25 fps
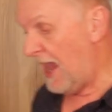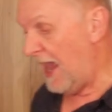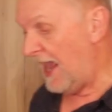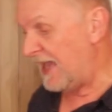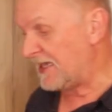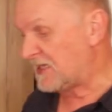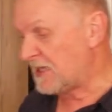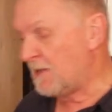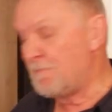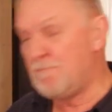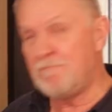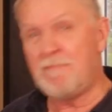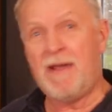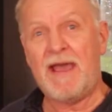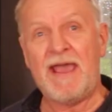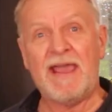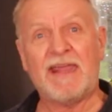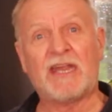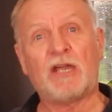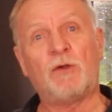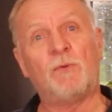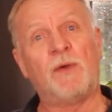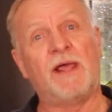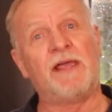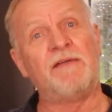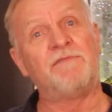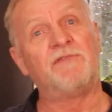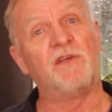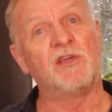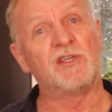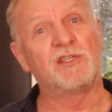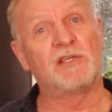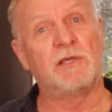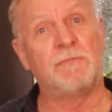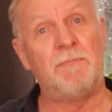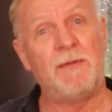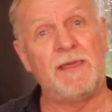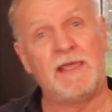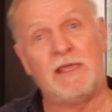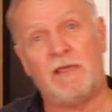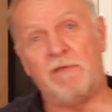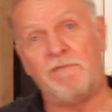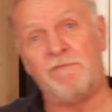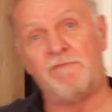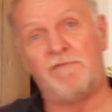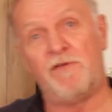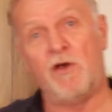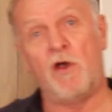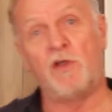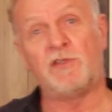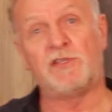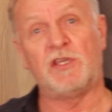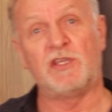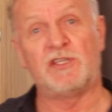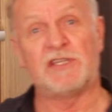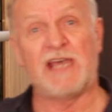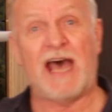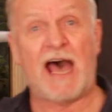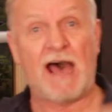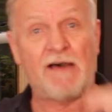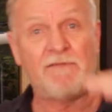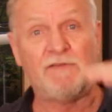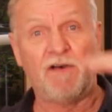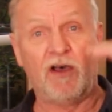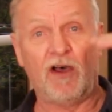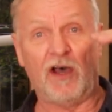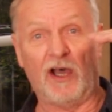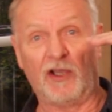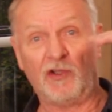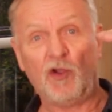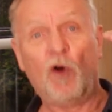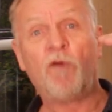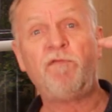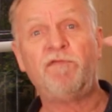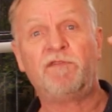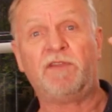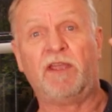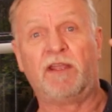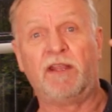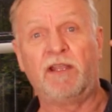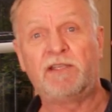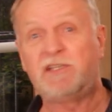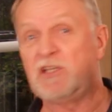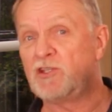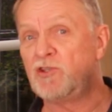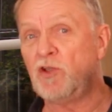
It's a microwave that's been converted to have an oven in it.